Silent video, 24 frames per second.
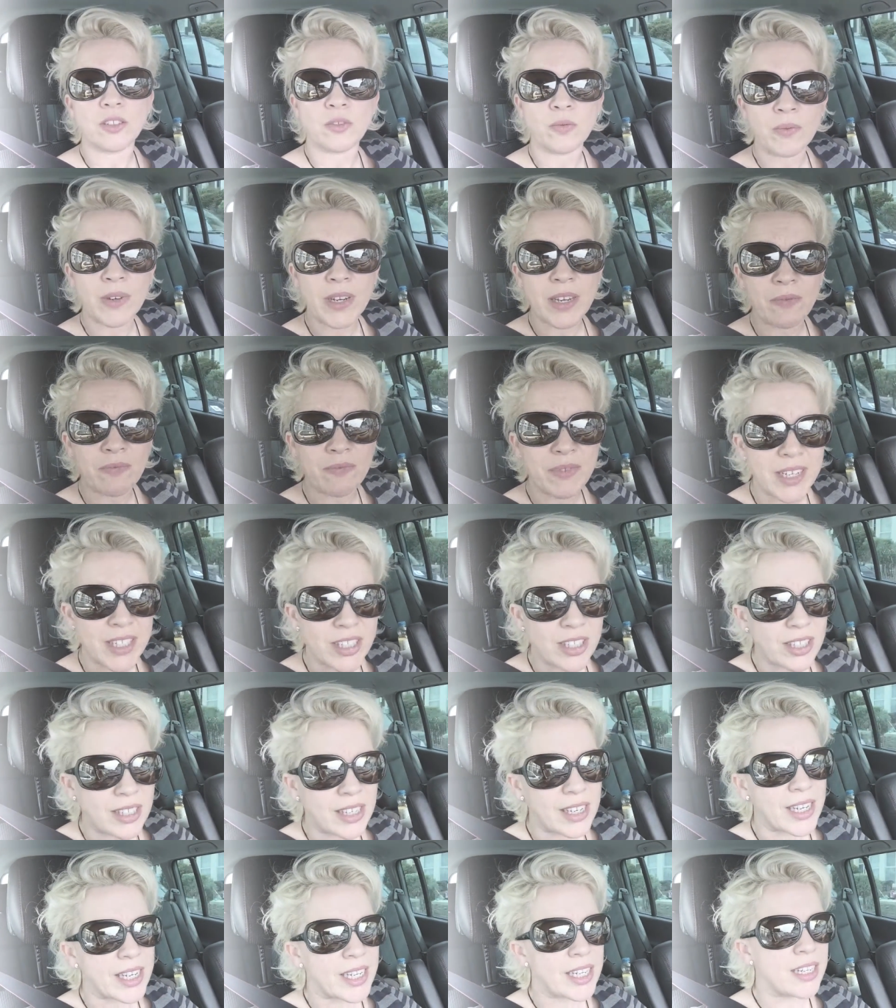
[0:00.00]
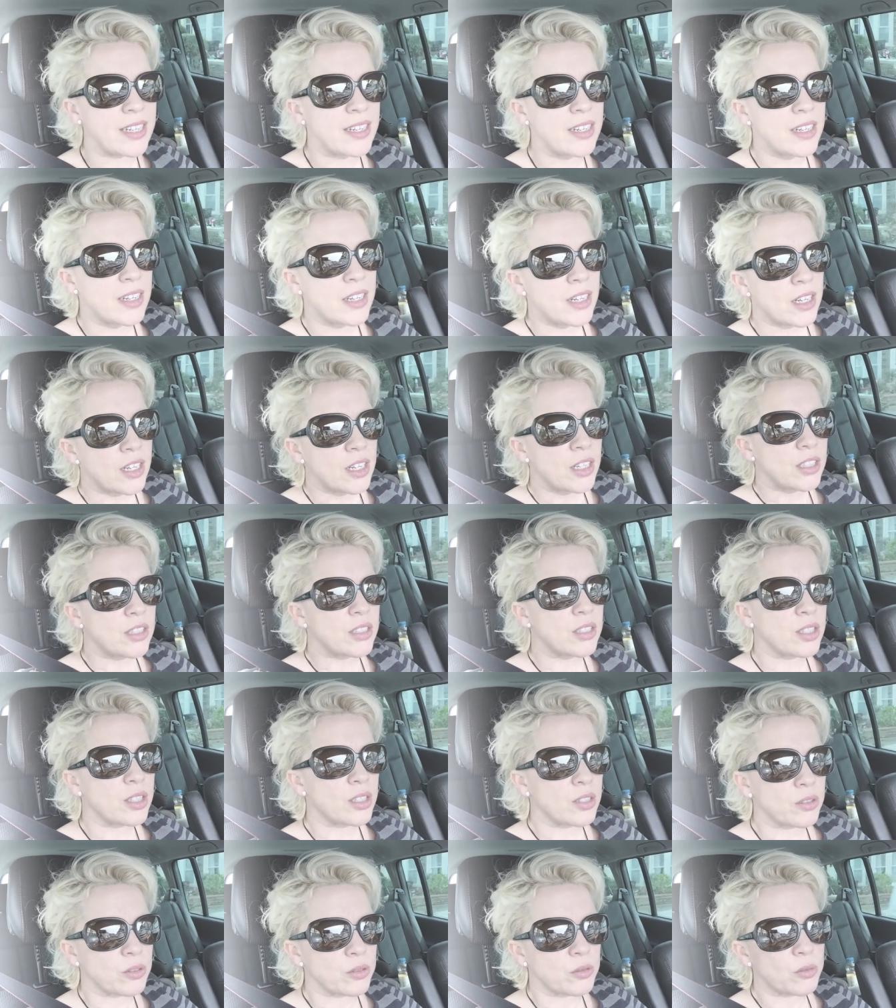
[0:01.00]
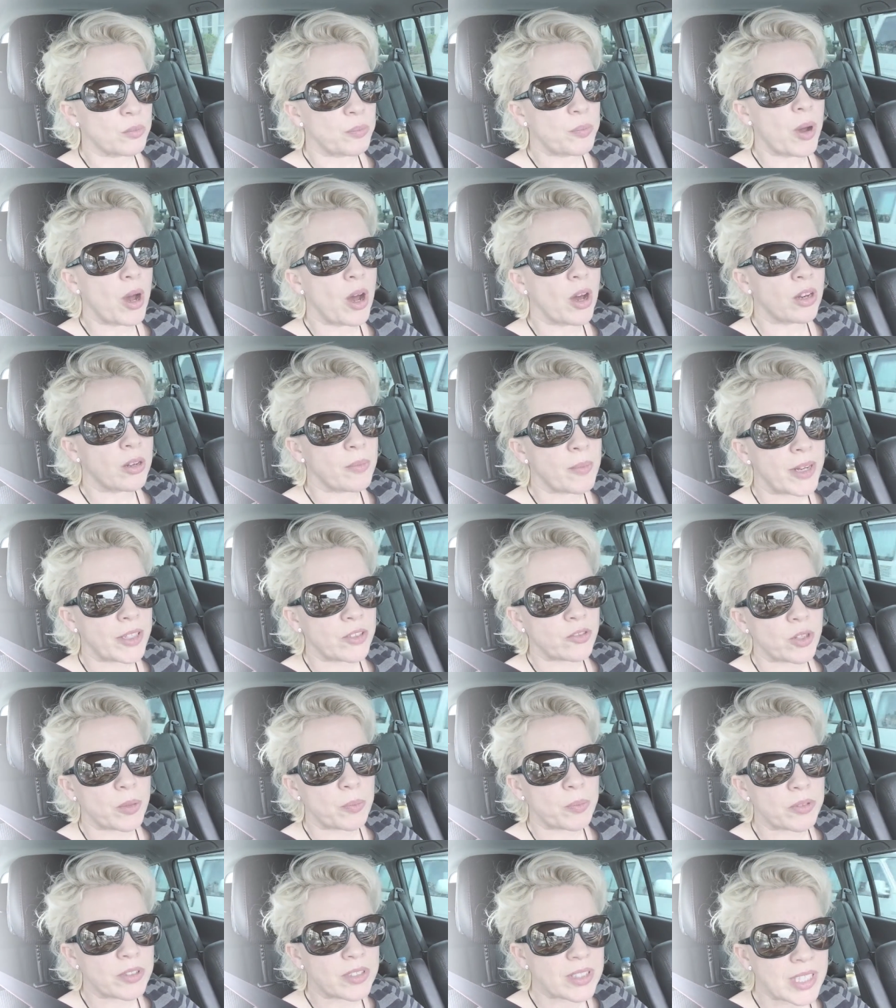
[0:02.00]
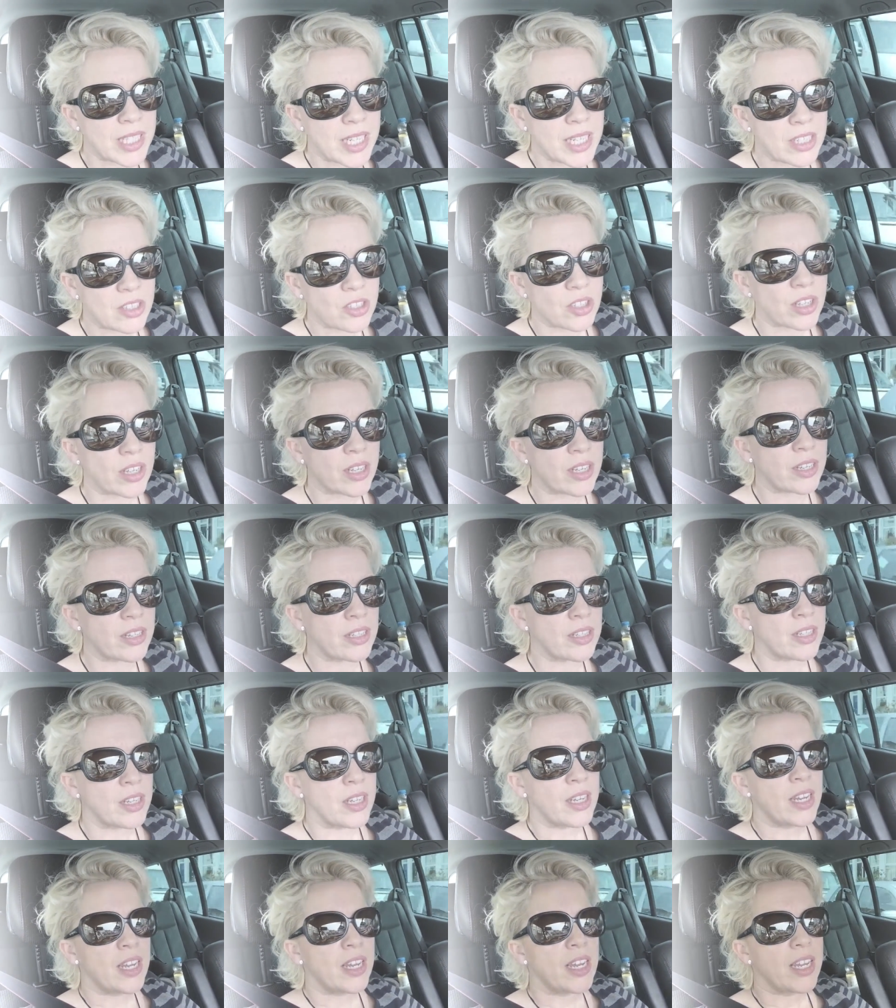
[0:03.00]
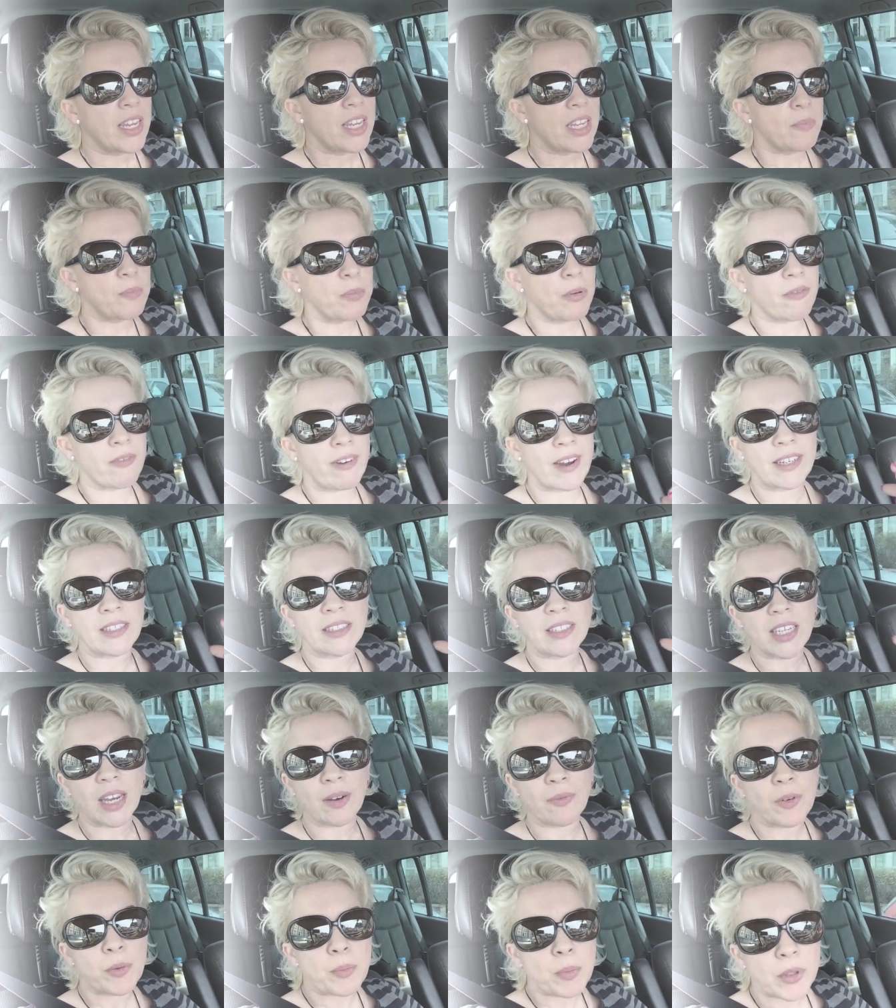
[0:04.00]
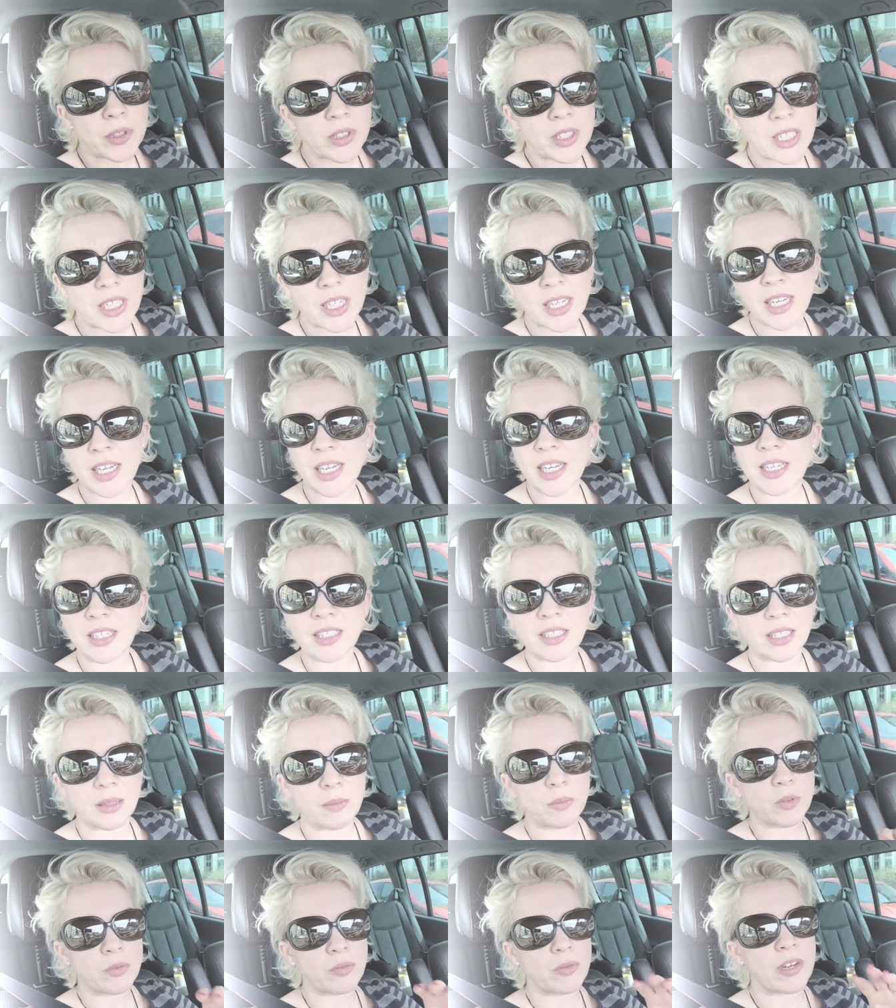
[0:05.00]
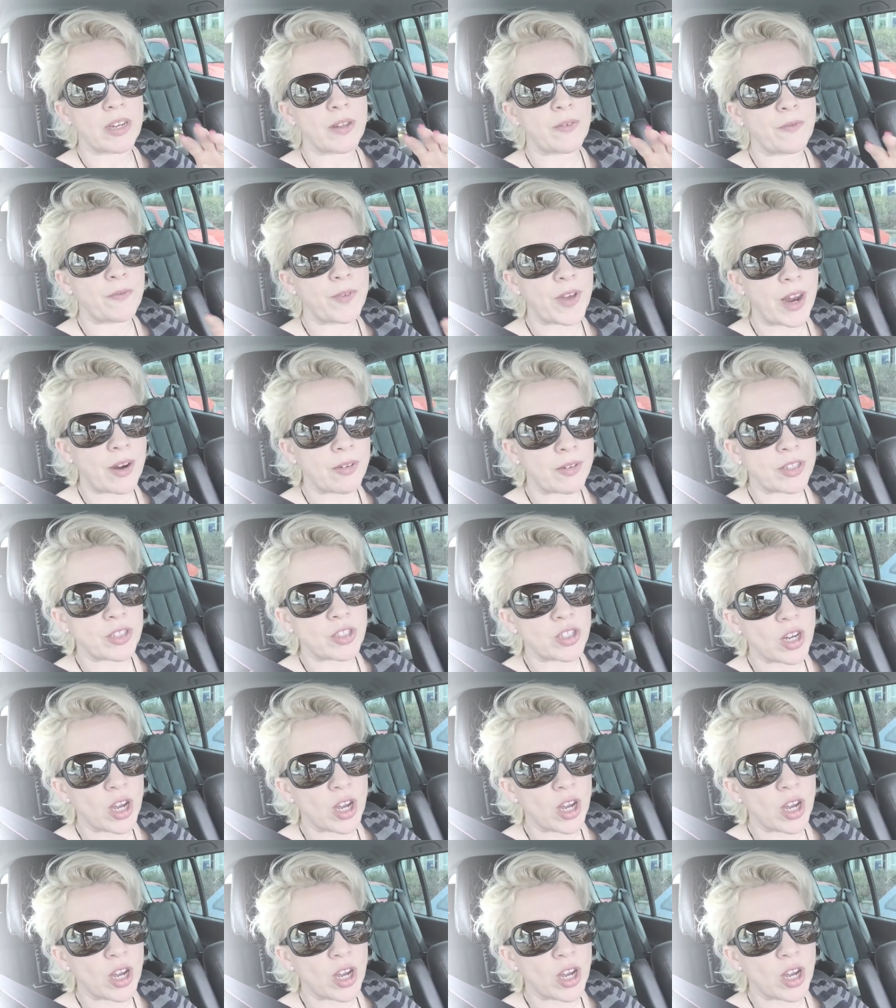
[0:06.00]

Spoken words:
really rigidly to parliamentary procedure. He berates everybody. He seems really fair and